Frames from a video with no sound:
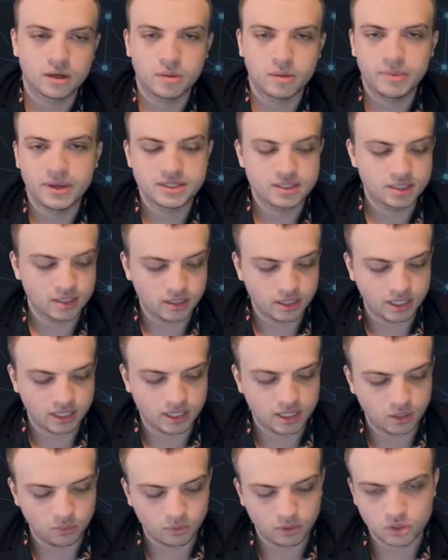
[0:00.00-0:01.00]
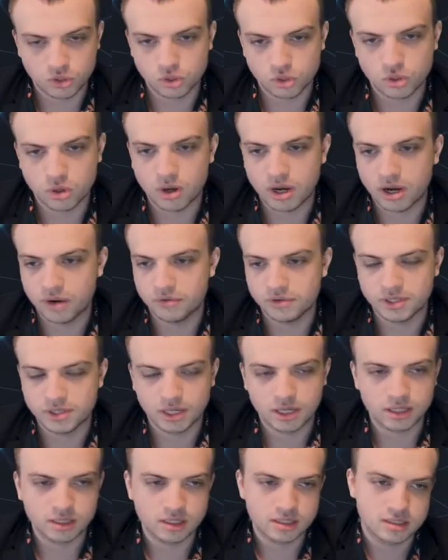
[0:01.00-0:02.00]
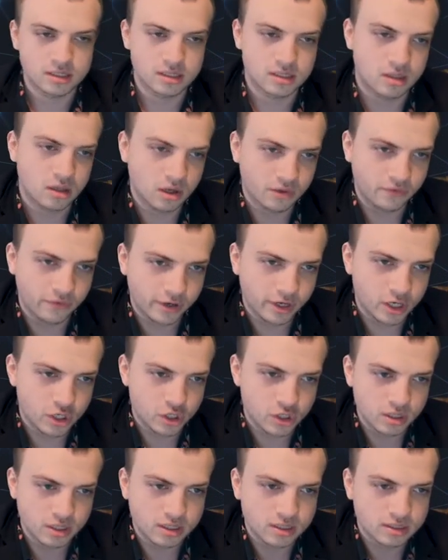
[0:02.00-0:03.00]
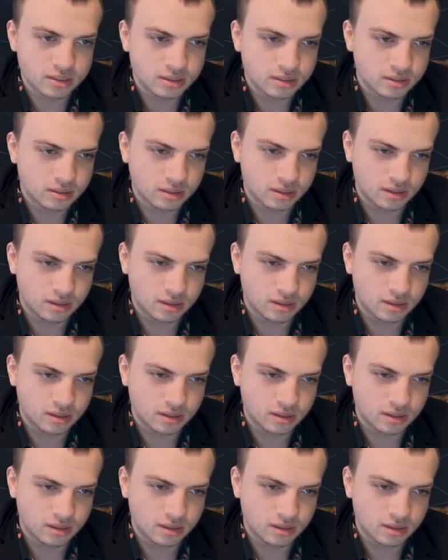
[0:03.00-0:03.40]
basically, okay, we can show how ridiculous this long variation is.